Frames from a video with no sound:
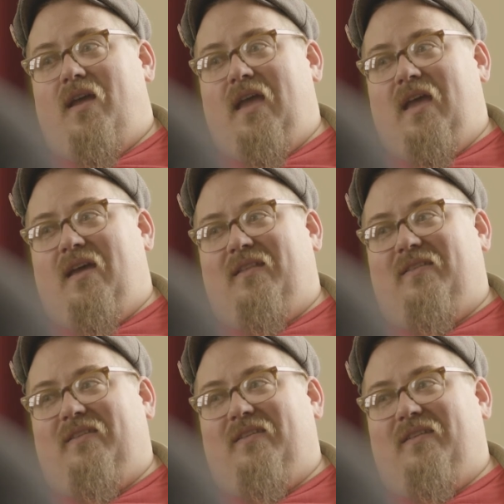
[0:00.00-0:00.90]

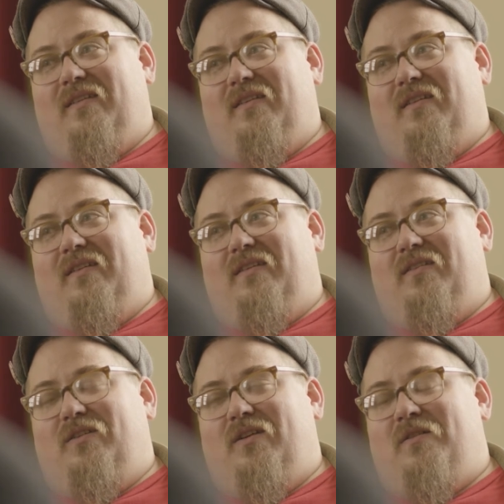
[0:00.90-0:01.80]
And
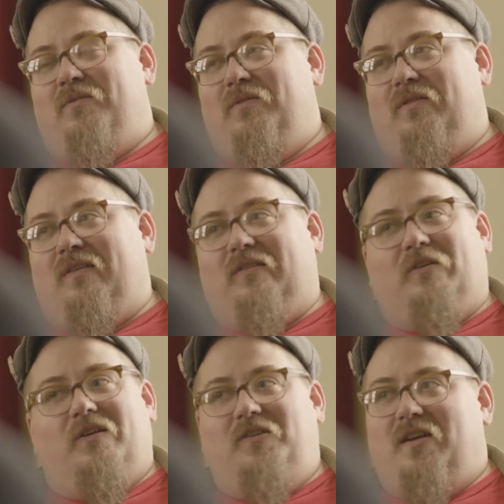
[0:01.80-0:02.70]
you know, this
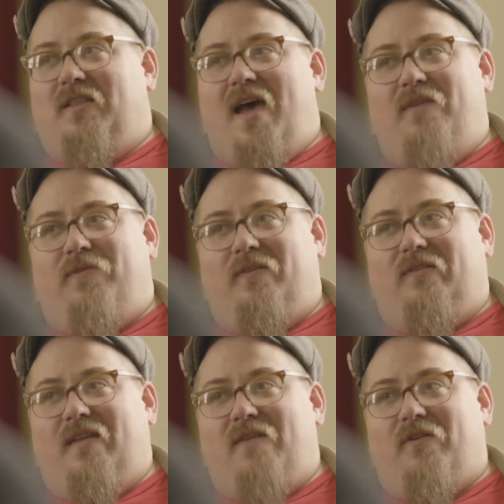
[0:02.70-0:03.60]
Christian life has
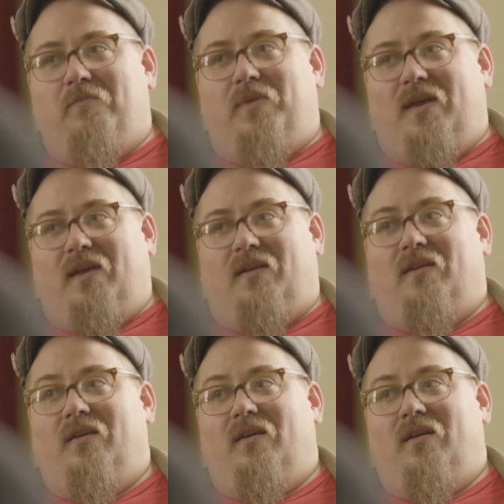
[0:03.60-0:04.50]
never
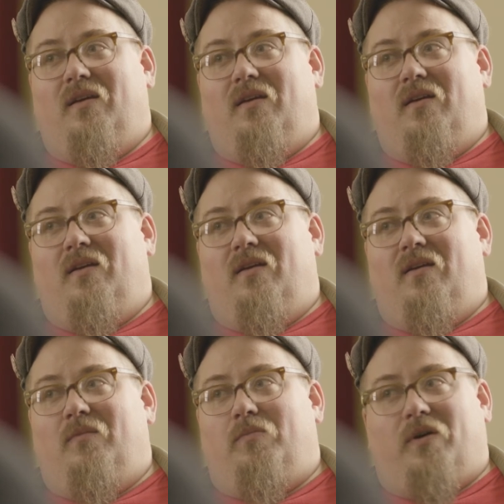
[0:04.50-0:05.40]
been
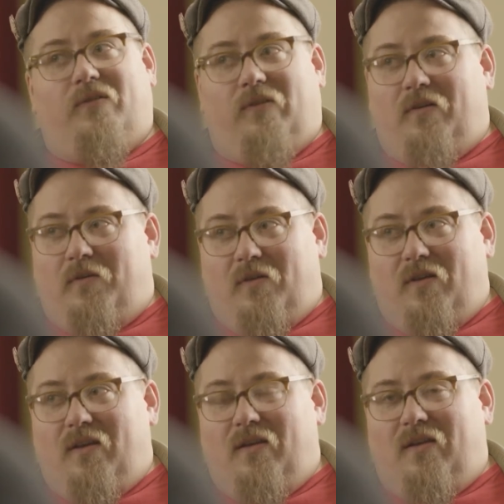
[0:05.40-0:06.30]

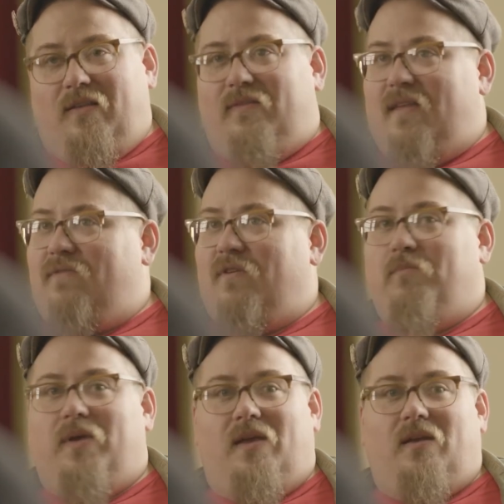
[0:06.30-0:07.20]
personal. It's never
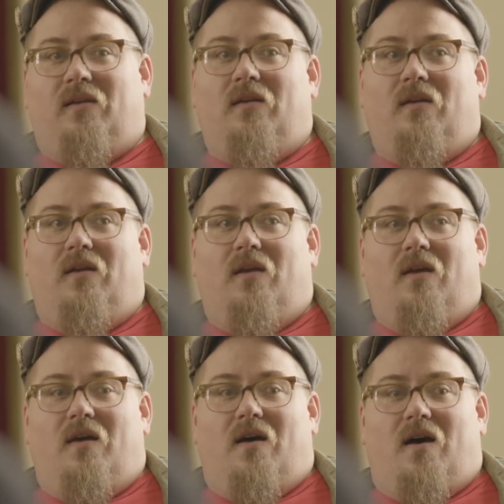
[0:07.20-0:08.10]
been
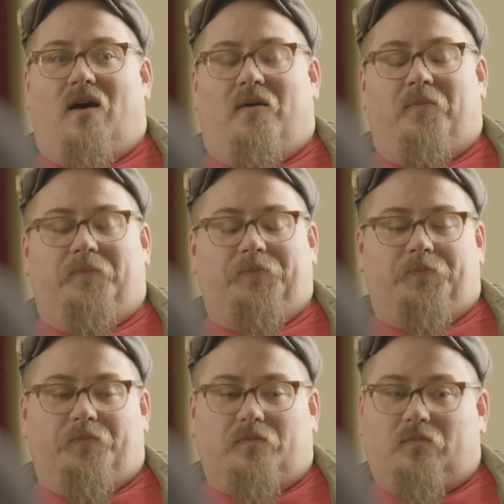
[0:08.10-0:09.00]

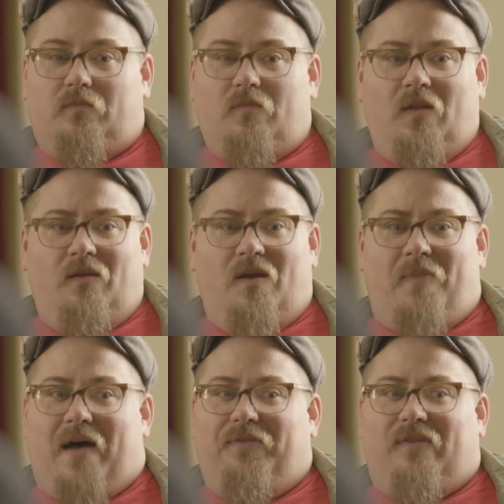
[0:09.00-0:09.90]

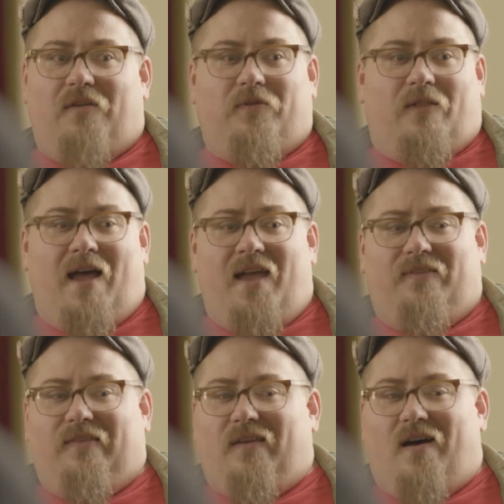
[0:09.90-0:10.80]
about
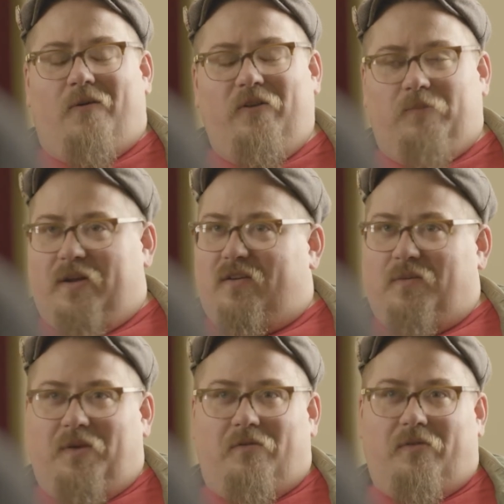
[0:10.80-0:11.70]
self-reliance. It's always been a
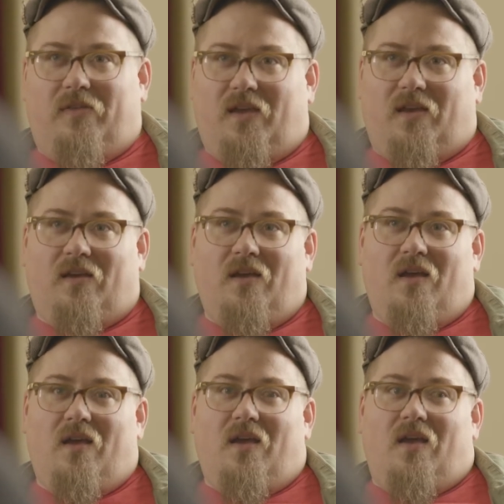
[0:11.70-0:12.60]
communal thing.
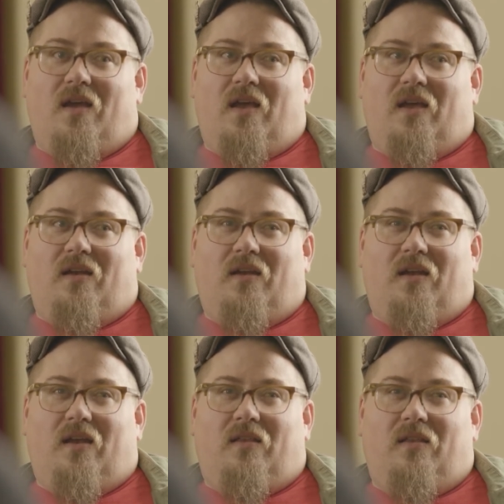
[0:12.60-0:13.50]

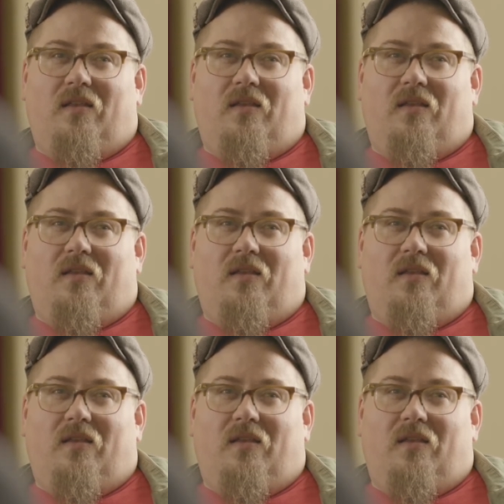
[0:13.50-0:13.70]
And